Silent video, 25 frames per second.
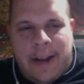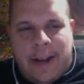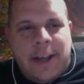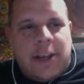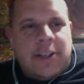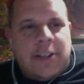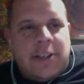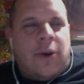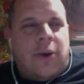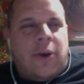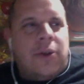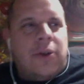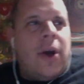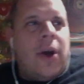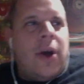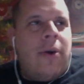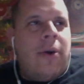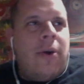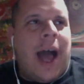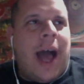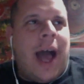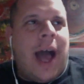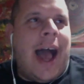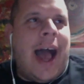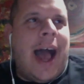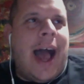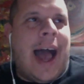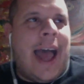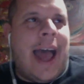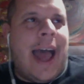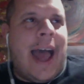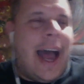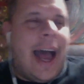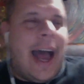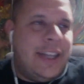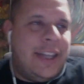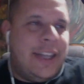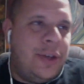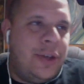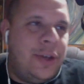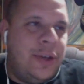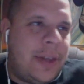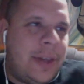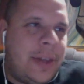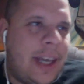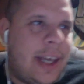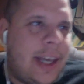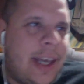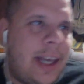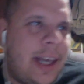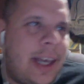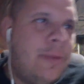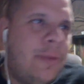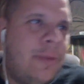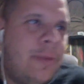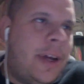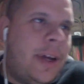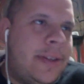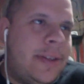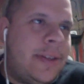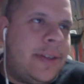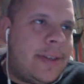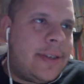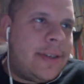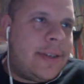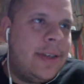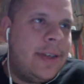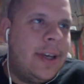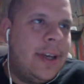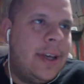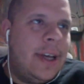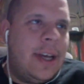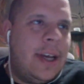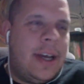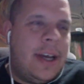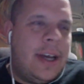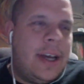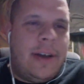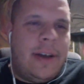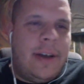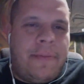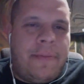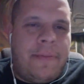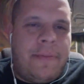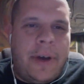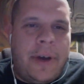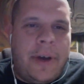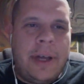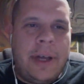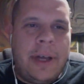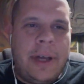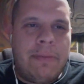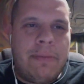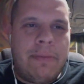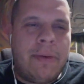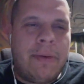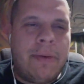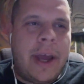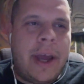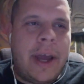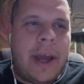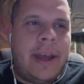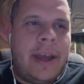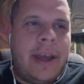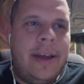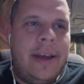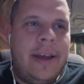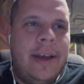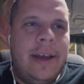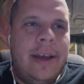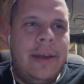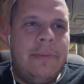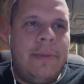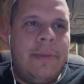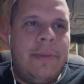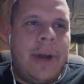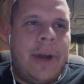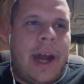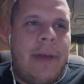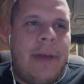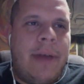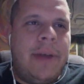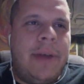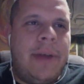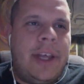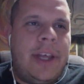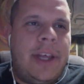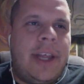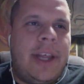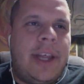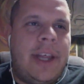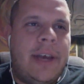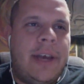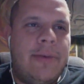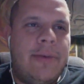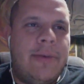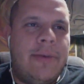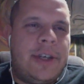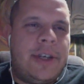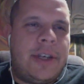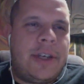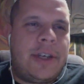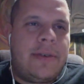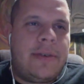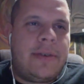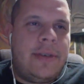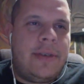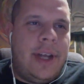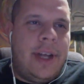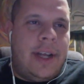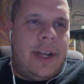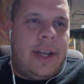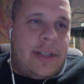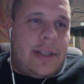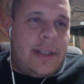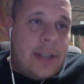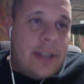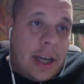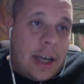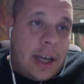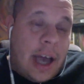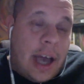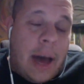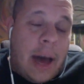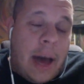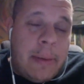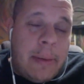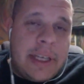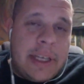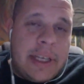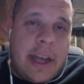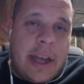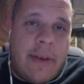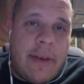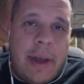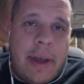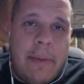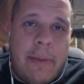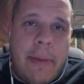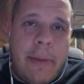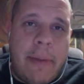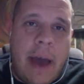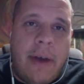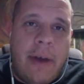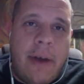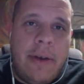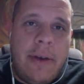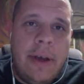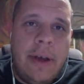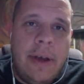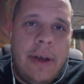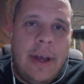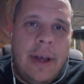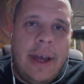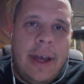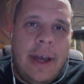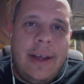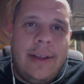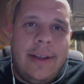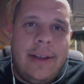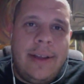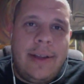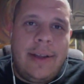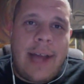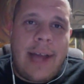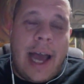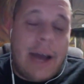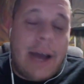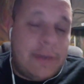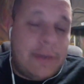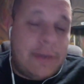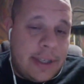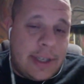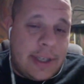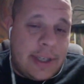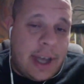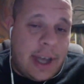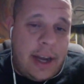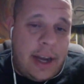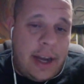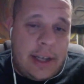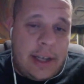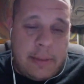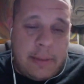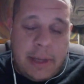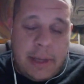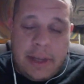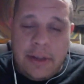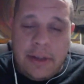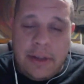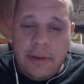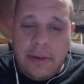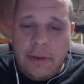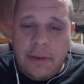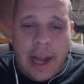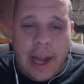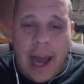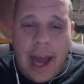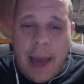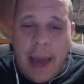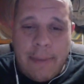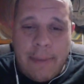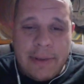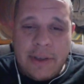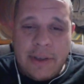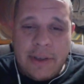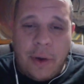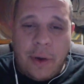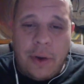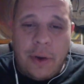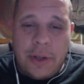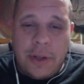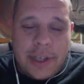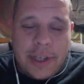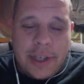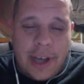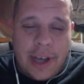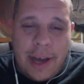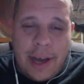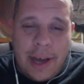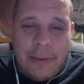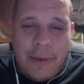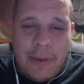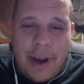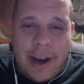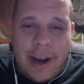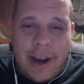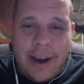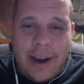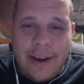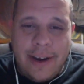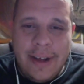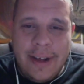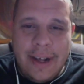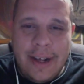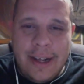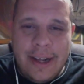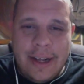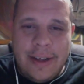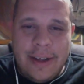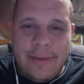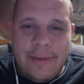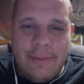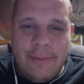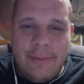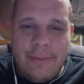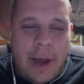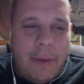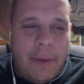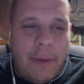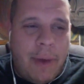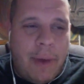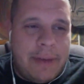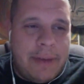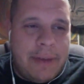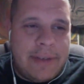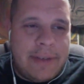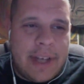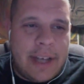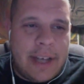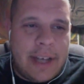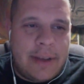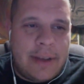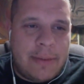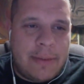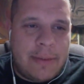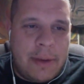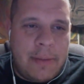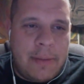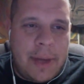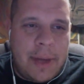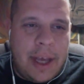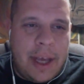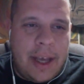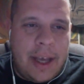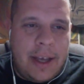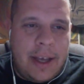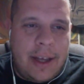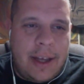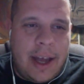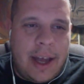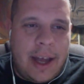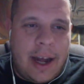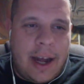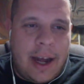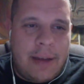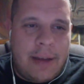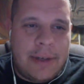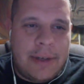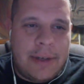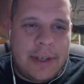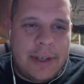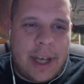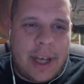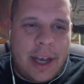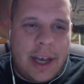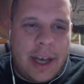although I do think he was a fucking prick, but I really think it was just a commentary about how society is. I mean, dude, it happens all the time where my wife says something to me and I'm just like,